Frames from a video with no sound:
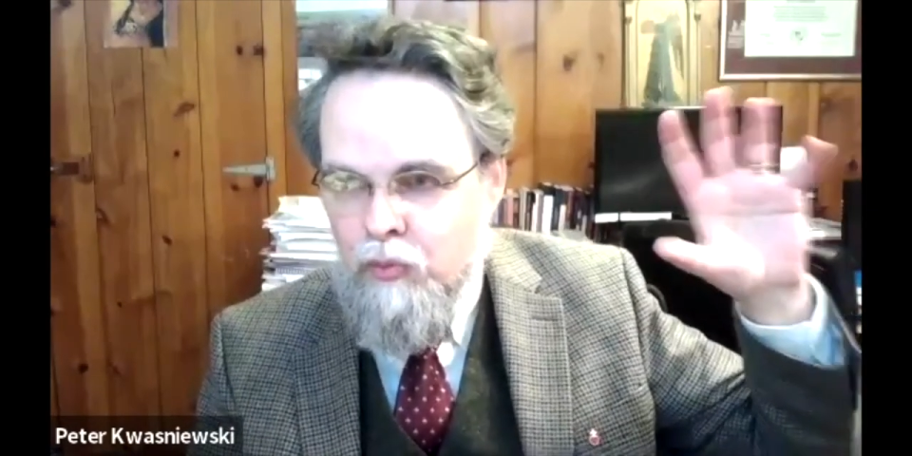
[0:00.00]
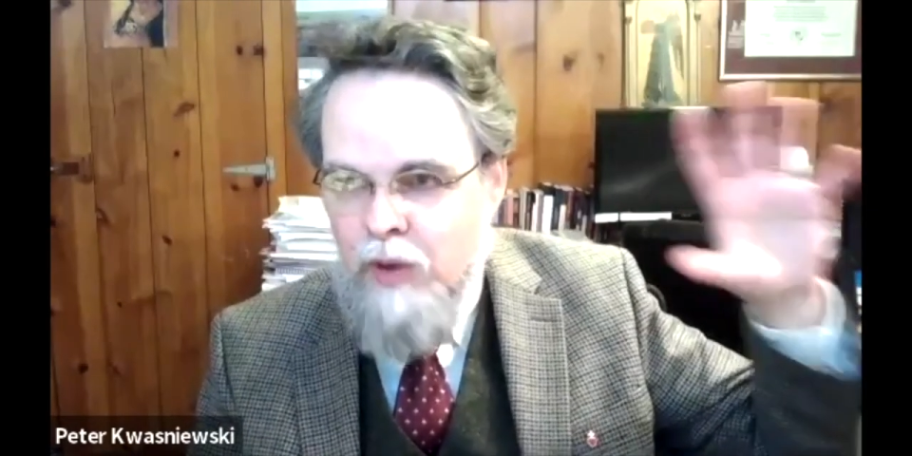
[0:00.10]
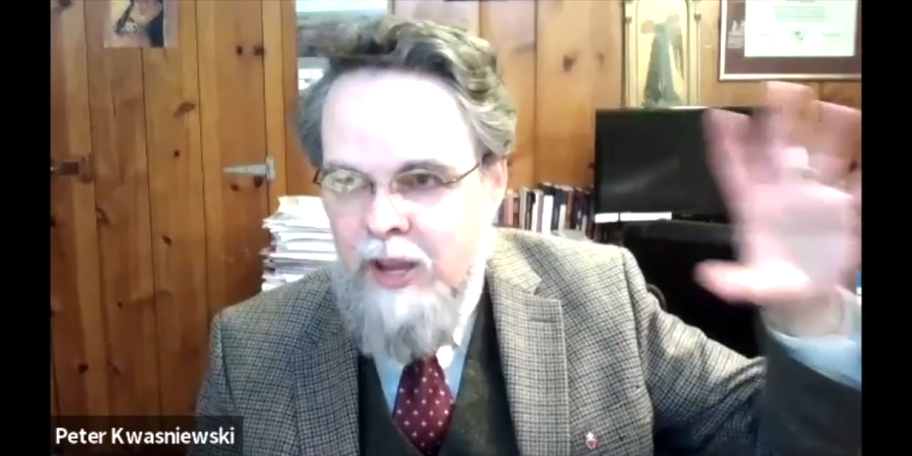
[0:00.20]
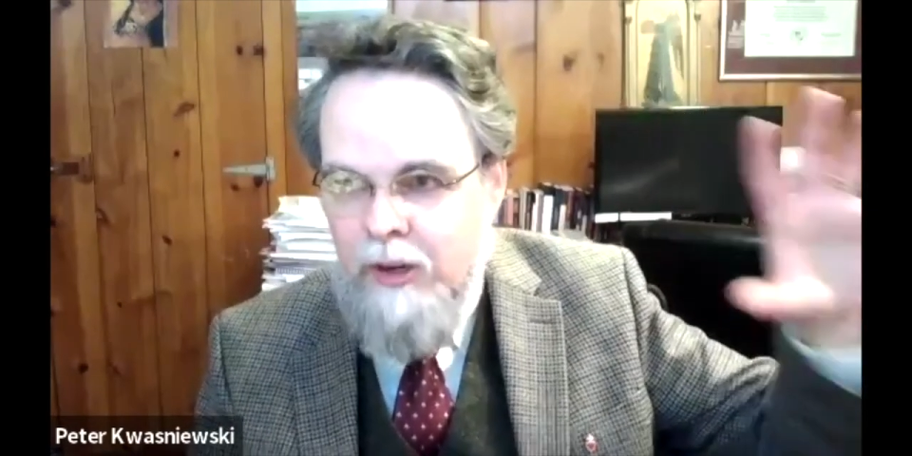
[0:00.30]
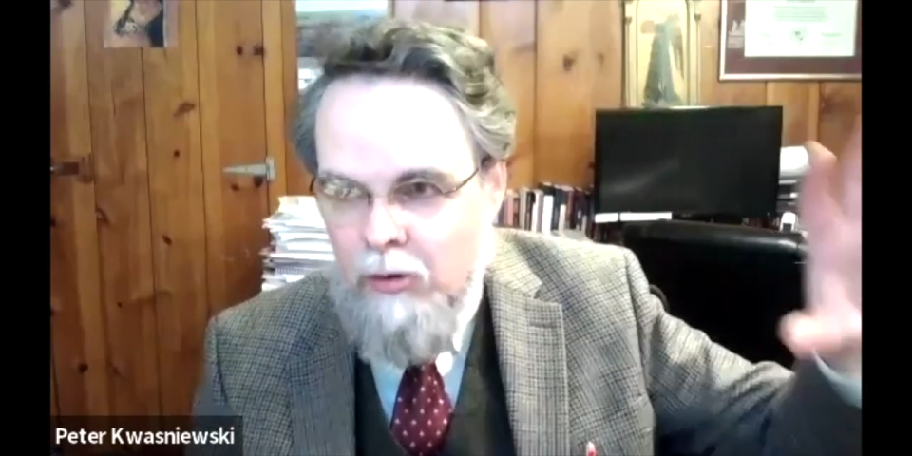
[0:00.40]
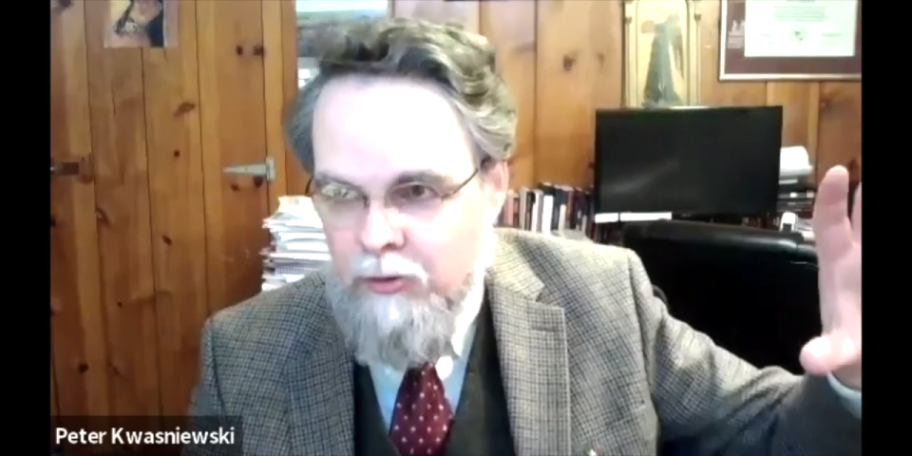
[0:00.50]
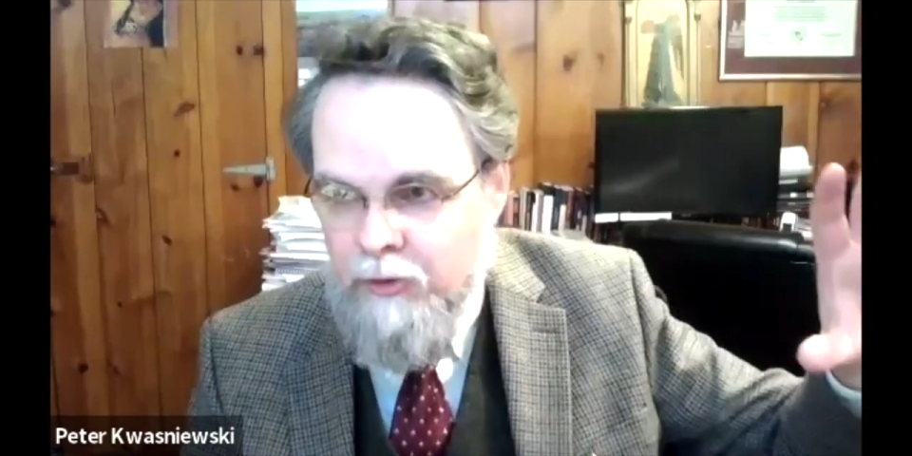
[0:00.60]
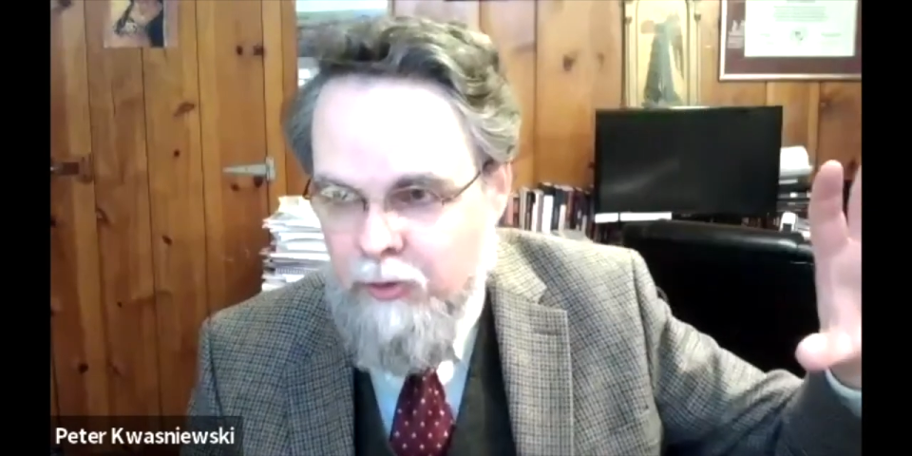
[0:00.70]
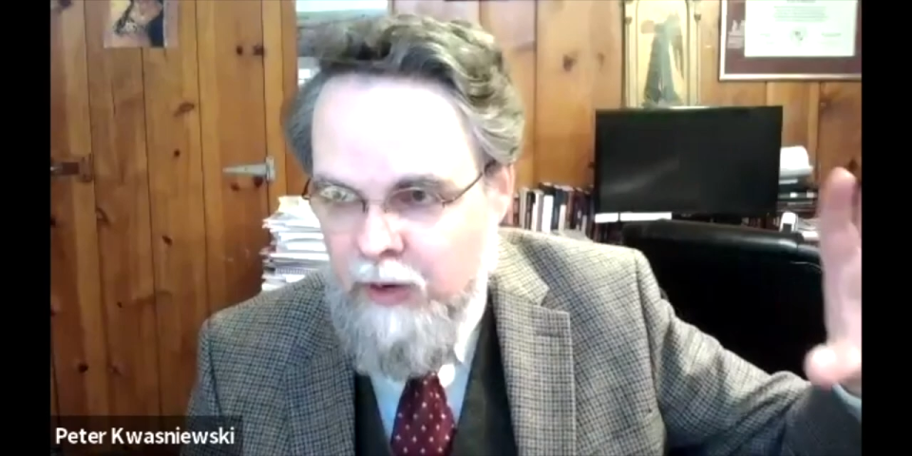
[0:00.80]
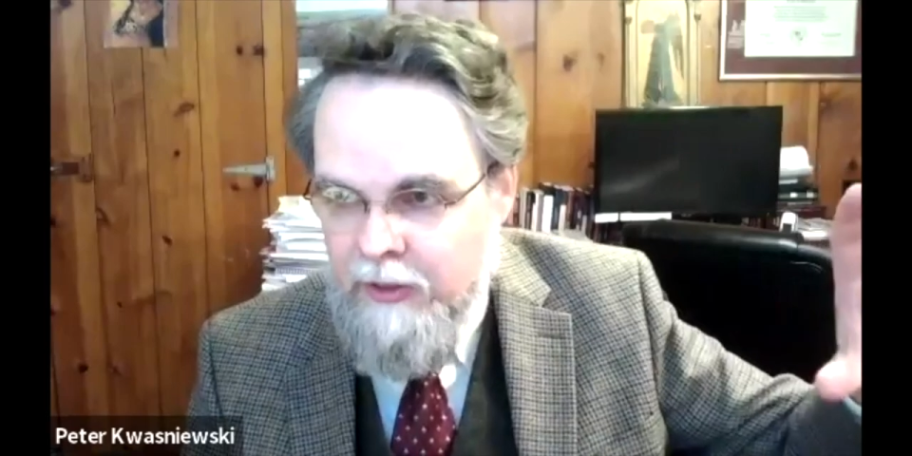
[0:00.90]
riddled
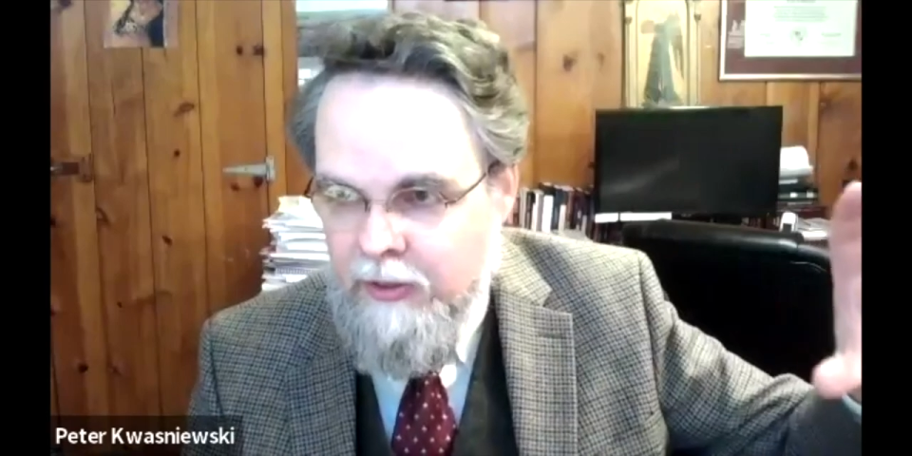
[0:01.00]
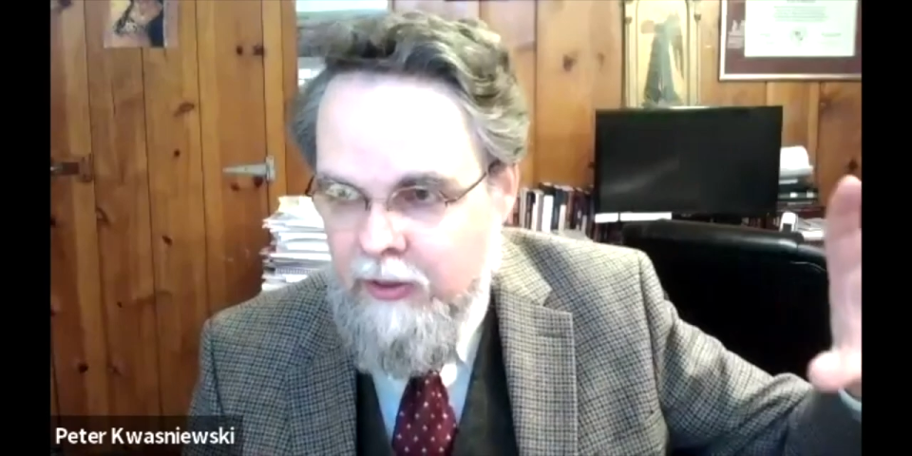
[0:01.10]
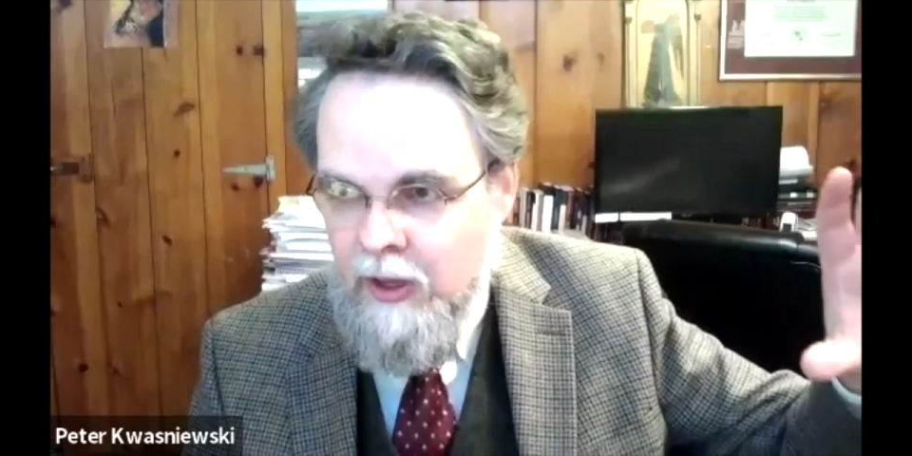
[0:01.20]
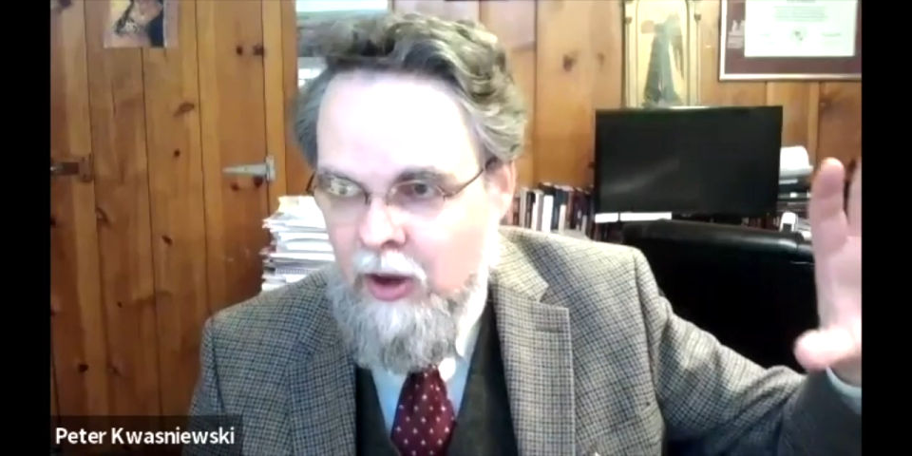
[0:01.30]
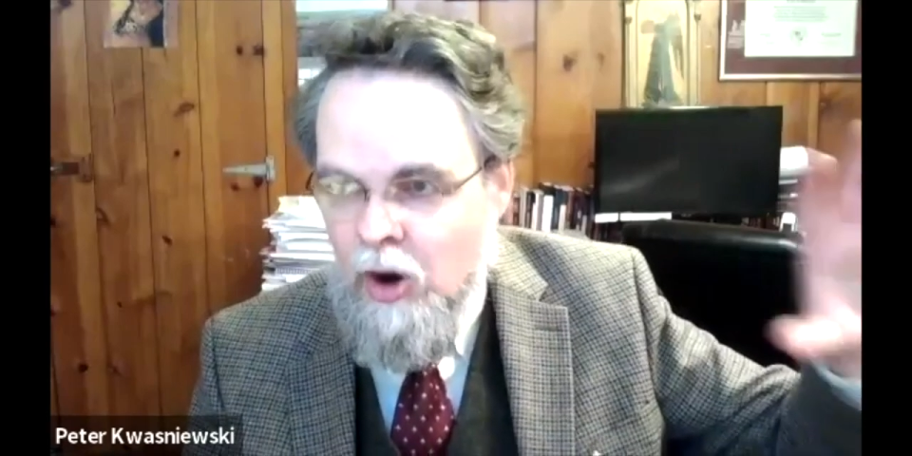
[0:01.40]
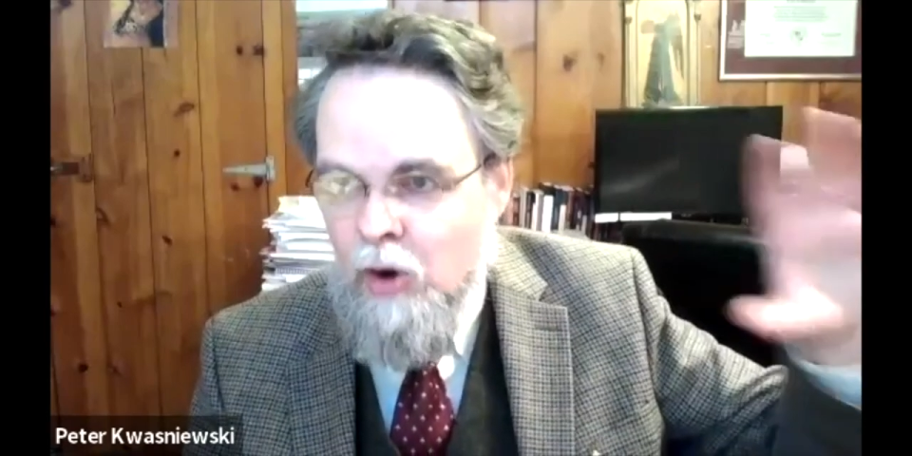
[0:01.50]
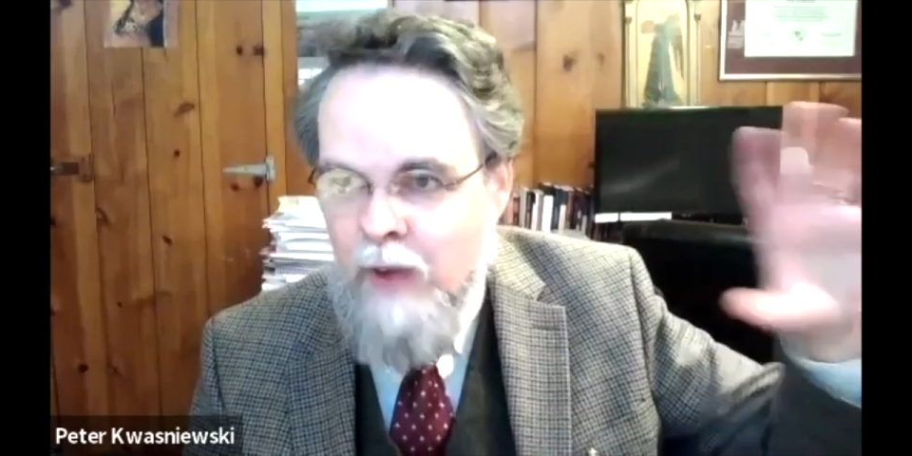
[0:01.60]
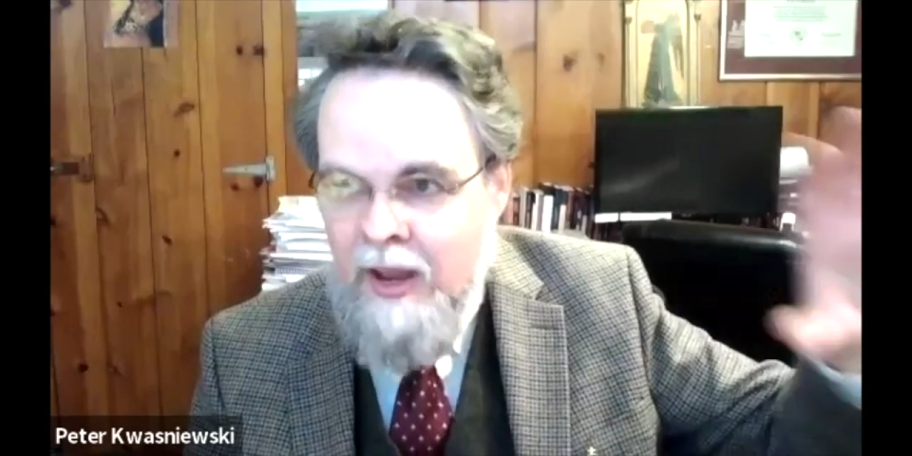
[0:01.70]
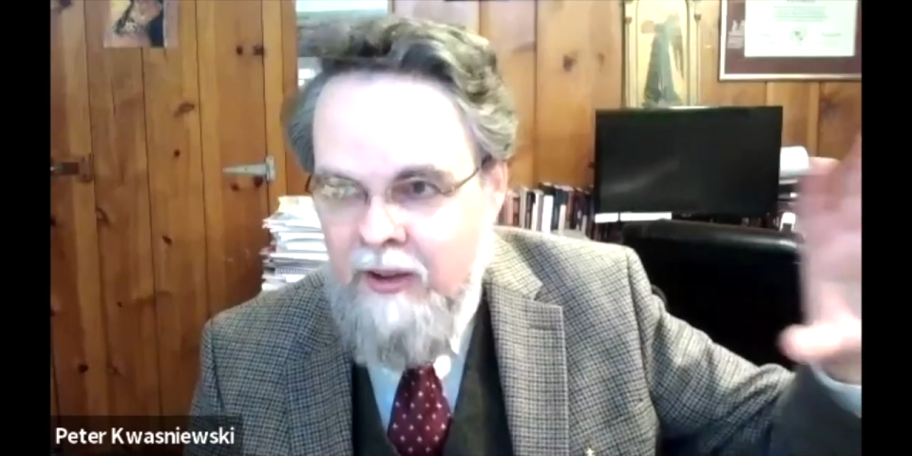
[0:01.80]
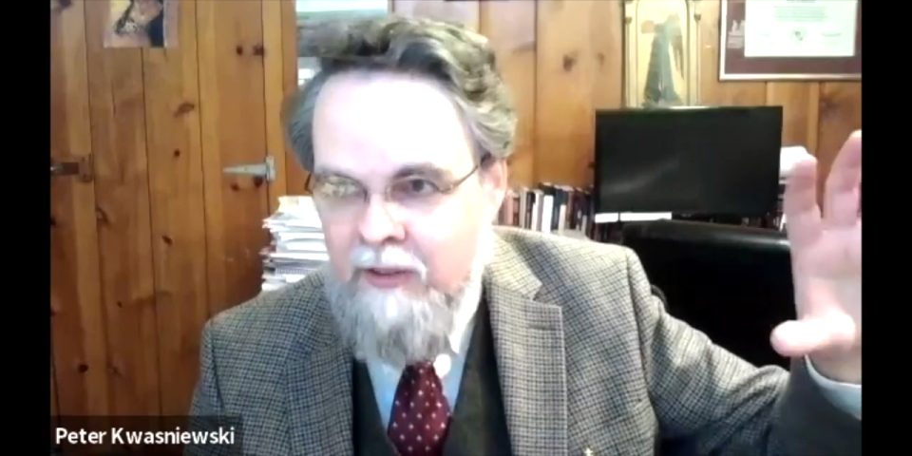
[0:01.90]
with
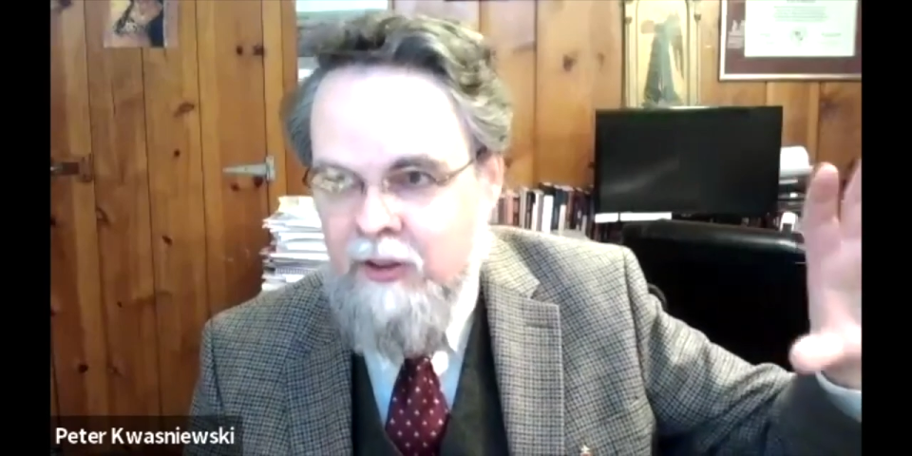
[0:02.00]
horrendous